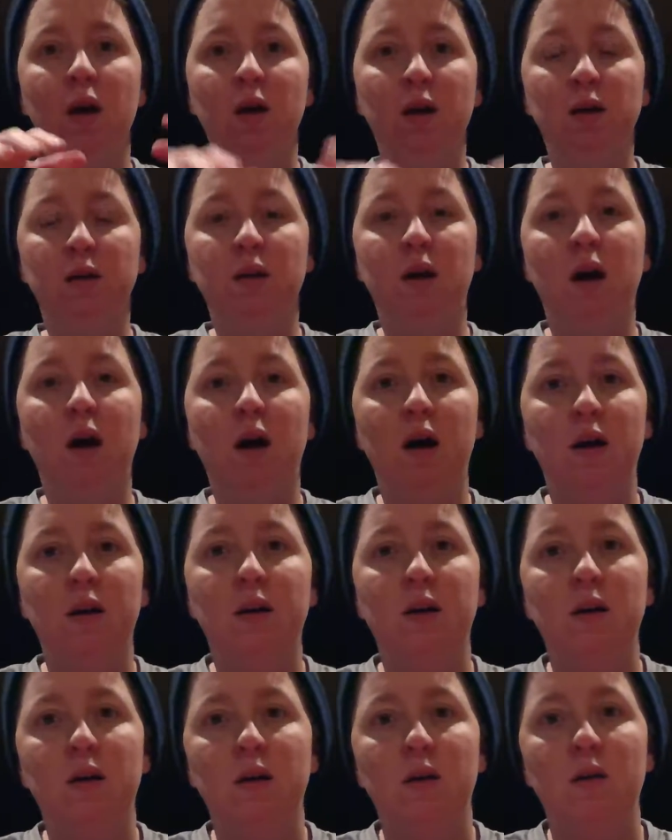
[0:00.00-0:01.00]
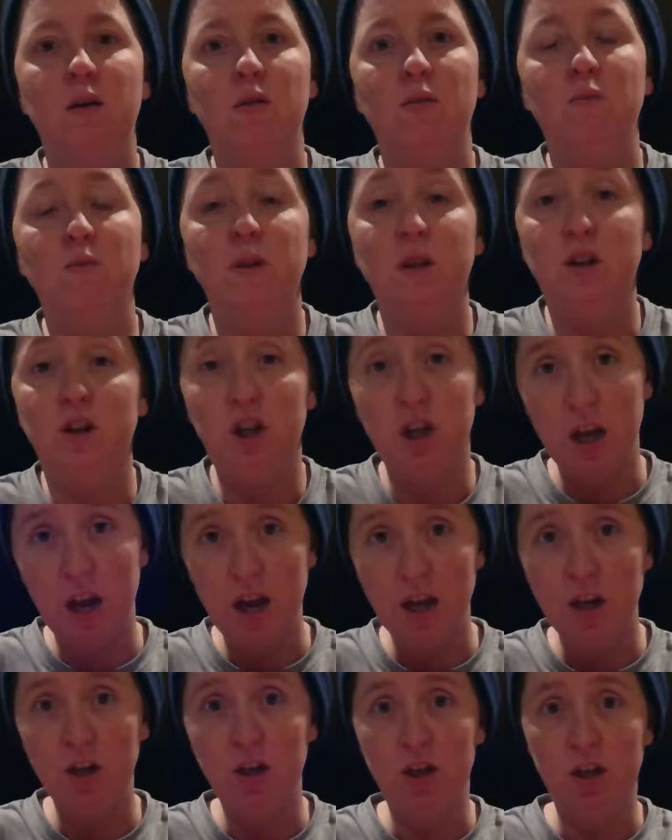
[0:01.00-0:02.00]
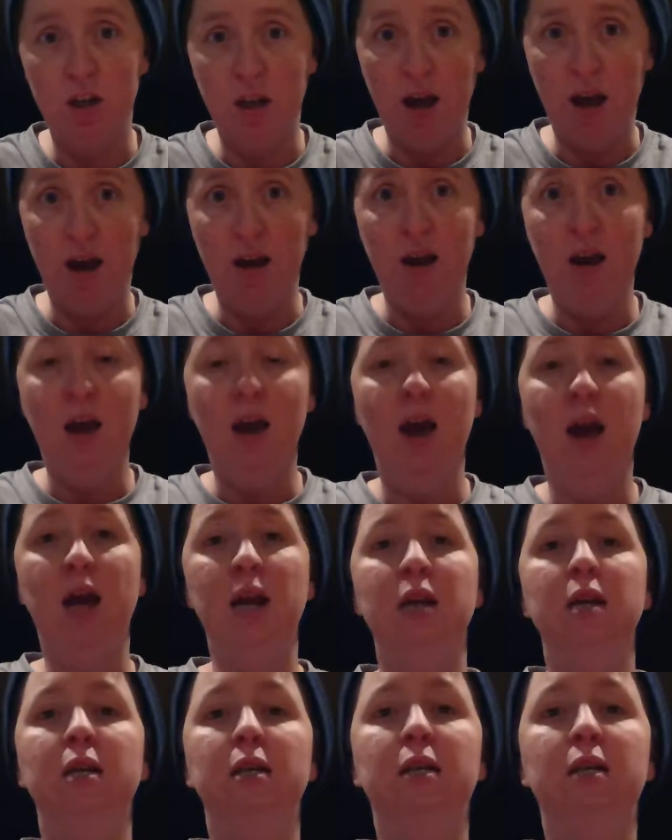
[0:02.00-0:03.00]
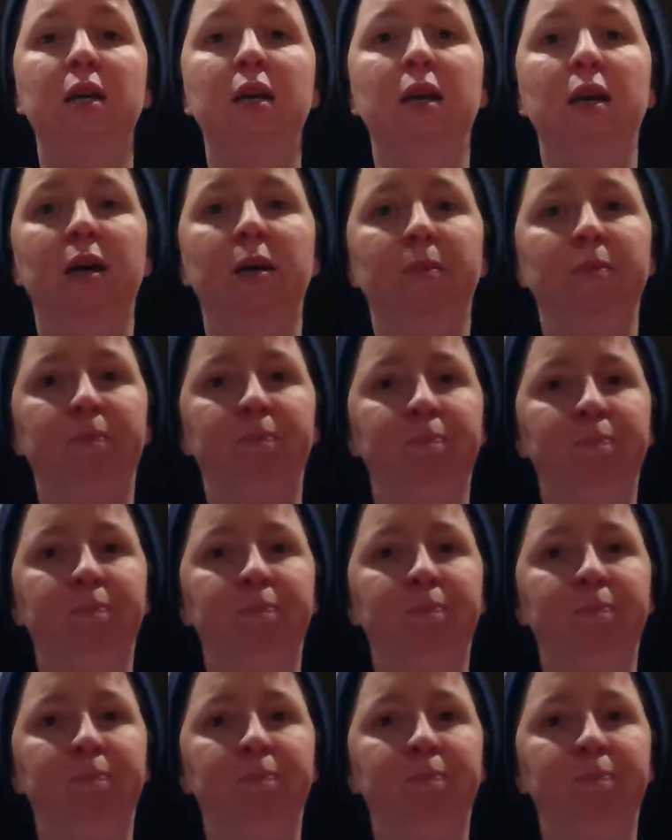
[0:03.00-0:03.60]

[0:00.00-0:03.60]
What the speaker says: Catan really changed that. And it did it